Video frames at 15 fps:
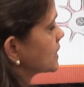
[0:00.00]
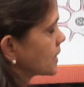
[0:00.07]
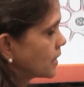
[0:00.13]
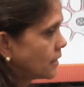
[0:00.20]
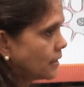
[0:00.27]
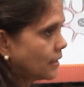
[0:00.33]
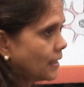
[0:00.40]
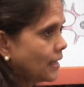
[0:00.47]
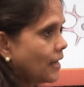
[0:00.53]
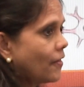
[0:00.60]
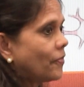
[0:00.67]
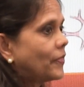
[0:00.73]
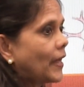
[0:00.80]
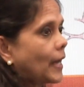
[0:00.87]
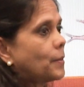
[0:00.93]
cell
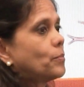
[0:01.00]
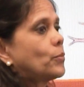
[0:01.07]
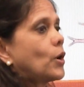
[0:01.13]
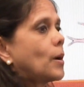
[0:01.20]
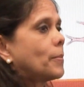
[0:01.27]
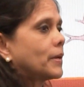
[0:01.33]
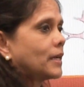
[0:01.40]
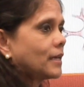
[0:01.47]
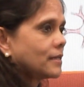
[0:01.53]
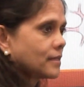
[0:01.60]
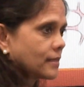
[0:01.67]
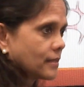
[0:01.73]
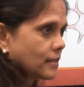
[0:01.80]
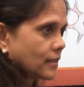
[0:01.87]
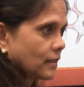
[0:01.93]
that propagates
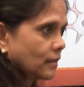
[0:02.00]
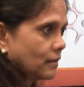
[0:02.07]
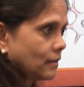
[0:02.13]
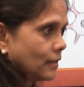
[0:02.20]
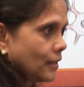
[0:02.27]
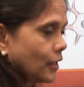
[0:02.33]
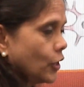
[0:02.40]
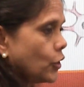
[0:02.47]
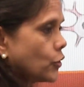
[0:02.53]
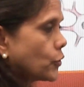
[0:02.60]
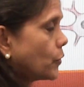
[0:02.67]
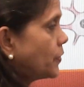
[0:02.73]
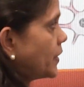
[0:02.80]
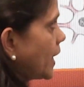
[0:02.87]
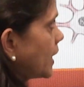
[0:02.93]
the signal.
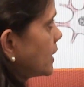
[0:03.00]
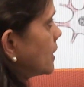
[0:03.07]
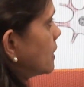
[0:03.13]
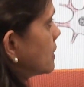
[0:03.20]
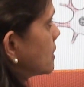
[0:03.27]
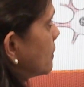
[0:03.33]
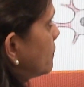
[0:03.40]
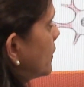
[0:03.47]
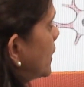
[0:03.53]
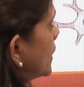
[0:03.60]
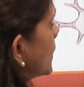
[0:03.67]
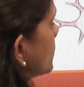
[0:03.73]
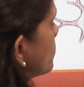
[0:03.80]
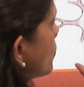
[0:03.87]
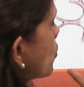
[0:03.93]
So that is a
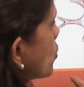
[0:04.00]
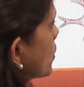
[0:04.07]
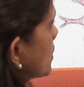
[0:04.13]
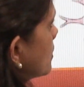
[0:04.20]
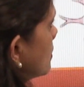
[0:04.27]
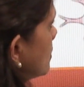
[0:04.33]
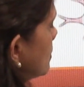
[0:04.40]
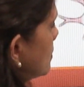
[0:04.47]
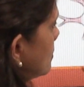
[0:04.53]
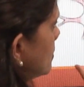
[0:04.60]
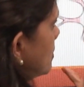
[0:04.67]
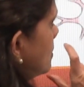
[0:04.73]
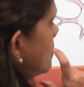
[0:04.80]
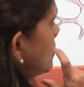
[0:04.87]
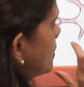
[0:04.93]
very important
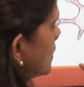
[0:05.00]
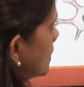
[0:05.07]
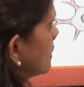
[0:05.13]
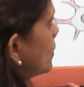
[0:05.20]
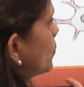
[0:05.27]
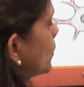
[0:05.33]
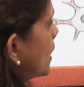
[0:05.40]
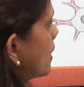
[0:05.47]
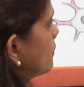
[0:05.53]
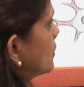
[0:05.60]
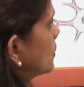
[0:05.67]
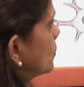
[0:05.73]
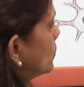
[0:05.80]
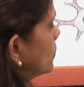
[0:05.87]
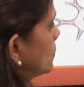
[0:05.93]
thing that we have
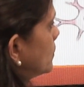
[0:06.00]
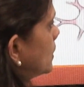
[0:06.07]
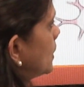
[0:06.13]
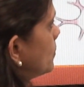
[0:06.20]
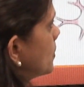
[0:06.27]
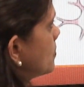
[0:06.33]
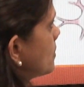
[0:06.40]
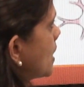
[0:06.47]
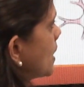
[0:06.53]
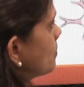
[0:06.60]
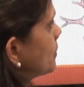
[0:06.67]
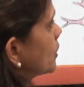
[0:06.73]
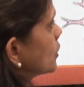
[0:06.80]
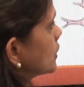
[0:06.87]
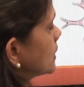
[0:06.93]
to keep in mind
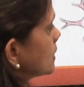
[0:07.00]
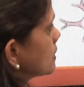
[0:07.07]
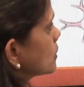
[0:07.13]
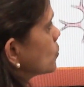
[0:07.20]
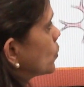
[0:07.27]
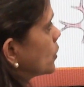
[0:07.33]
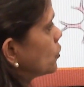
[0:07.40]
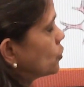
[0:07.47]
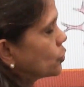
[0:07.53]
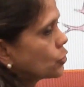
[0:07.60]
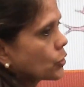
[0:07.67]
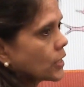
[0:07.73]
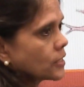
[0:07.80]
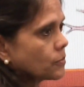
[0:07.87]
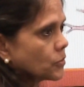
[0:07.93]
because this is what
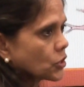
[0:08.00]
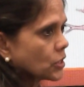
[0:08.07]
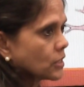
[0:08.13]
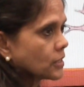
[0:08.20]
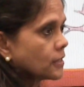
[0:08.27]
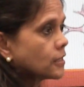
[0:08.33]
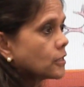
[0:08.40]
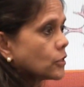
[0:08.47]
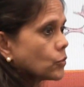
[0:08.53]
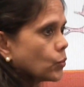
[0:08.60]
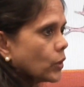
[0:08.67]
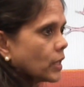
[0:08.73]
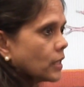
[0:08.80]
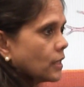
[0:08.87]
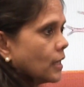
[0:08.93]
neurotransmission is. This is
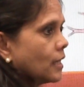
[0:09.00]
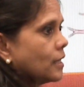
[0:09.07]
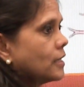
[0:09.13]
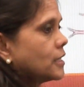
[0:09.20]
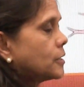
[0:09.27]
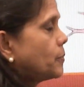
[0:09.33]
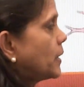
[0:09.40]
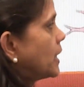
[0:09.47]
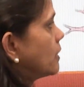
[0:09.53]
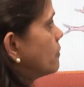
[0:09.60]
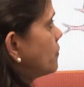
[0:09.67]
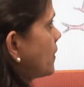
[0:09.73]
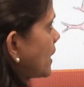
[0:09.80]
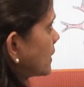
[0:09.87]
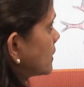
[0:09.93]
what is being
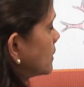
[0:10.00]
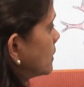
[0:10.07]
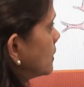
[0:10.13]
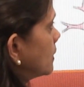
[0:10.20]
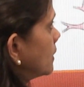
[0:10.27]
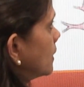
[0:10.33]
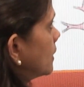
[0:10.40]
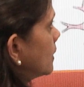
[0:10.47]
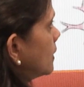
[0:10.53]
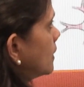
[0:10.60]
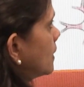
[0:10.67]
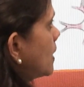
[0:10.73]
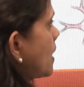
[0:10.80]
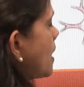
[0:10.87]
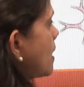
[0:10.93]
affected
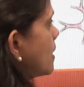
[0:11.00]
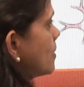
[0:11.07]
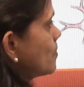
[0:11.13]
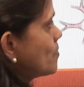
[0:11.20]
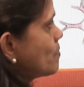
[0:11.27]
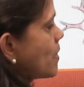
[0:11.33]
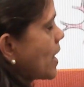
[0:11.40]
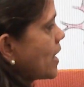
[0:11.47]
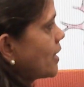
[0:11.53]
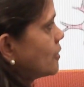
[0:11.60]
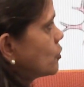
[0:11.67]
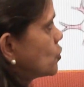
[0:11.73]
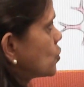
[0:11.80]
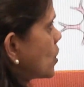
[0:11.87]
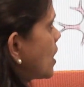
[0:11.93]

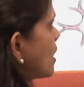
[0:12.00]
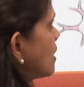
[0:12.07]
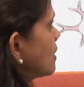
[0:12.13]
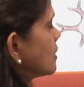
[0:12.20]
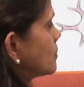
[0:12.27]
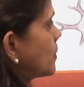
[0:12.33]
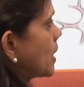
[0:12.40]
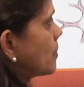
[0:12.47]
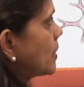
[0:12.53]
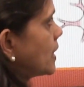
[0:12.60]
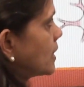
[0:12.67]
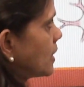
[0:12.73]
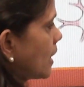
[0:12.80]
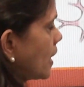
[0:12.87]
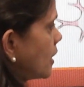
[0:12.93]
by drugs, by
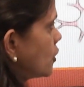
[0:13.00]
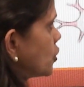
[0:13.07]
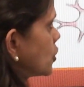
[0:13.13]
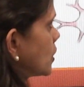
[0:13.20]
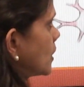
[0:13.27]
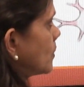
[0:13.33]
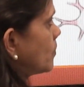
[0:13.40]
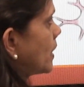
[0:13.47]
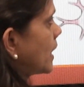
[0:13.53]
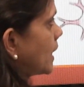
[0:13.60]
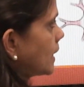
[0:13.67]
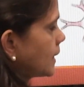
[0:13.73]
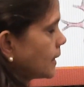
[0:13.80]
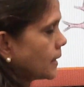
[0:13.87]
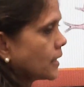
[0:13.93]
medication, by
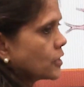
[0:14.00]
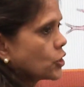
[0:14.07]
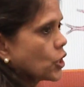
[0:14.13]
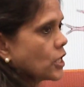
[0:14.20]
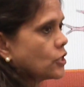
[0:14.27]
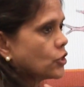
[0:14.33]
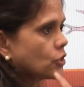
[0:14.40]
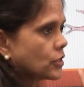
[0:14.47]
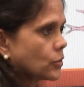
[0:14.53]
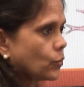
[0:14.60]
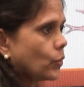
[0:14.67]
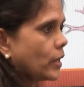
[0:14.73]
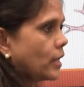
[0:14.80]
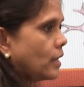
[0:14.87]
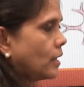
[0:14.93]
anything that changes the
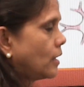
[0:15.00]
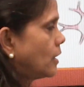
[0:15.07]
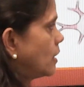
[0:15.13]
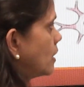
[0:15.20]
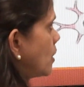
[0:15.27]
way